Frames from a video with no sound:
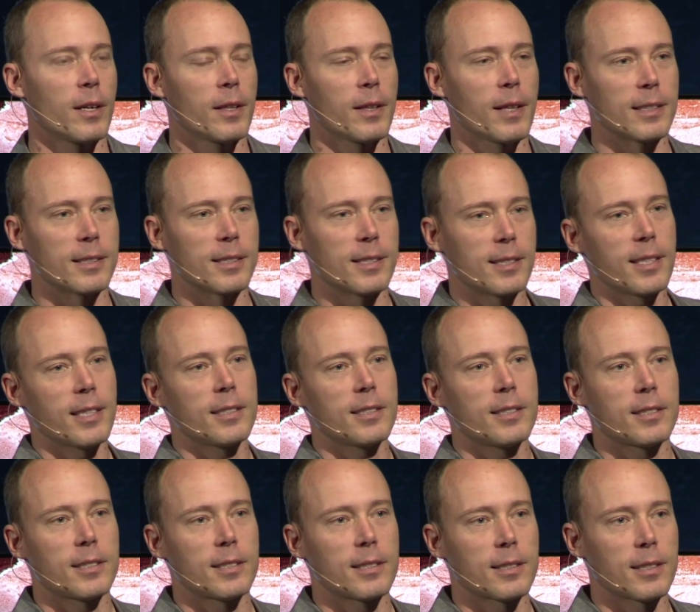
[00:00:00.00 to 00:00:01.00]
that
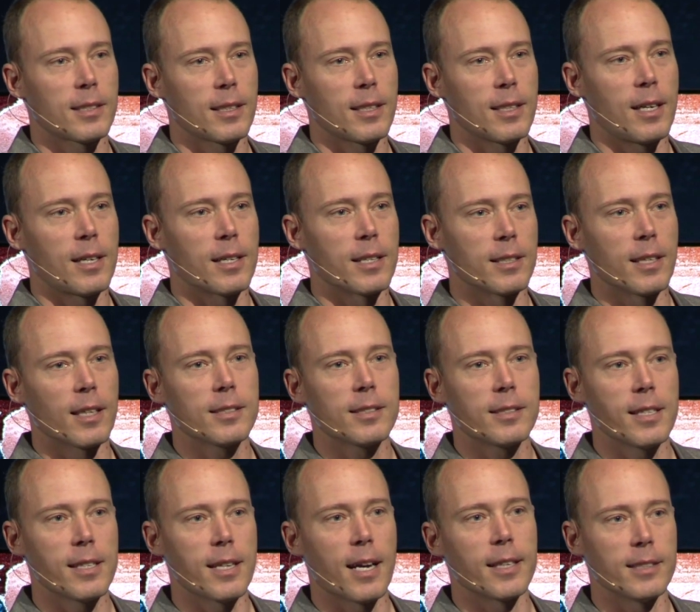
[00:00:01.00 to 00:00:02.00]
sits on a
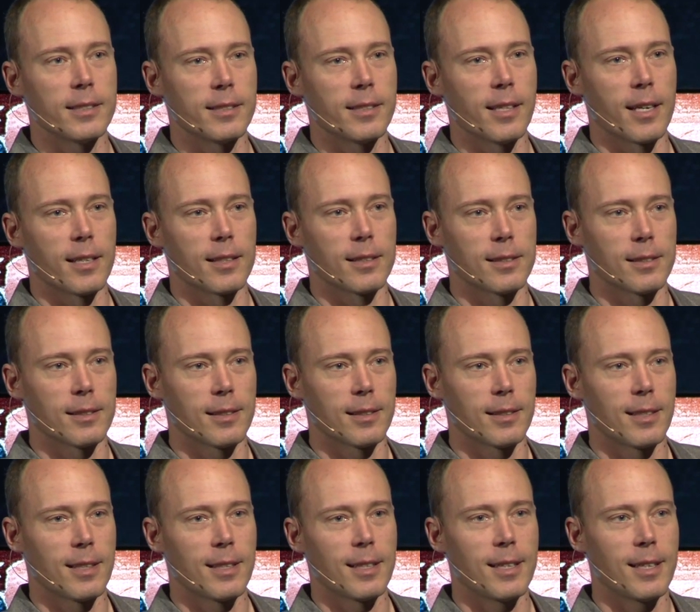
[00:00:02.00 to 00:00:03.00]
dusty nightstand
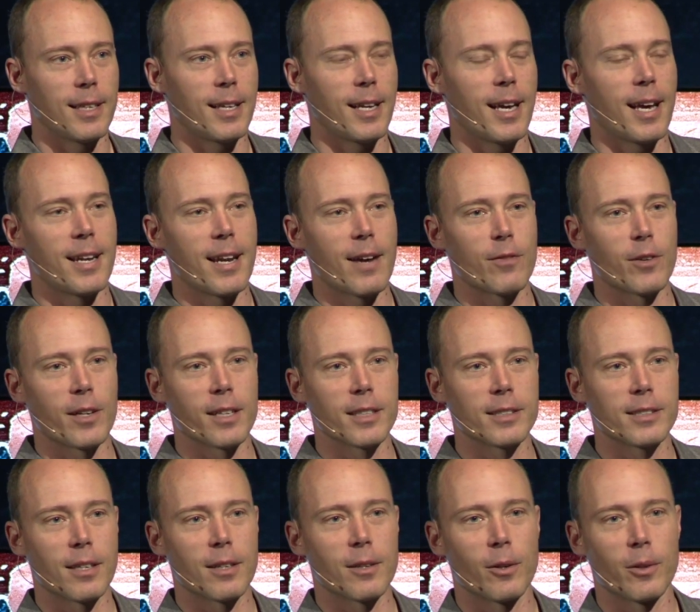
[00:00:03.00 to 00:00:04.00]
and never
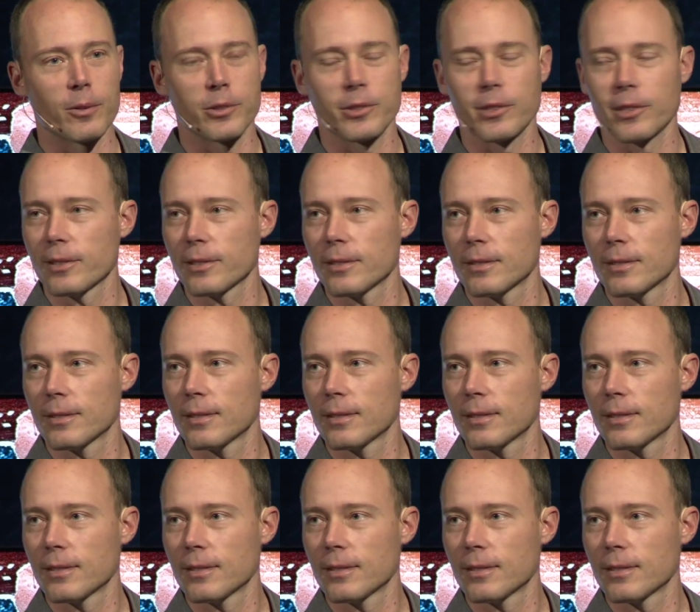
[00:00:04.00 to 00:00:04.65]
gets unholstered.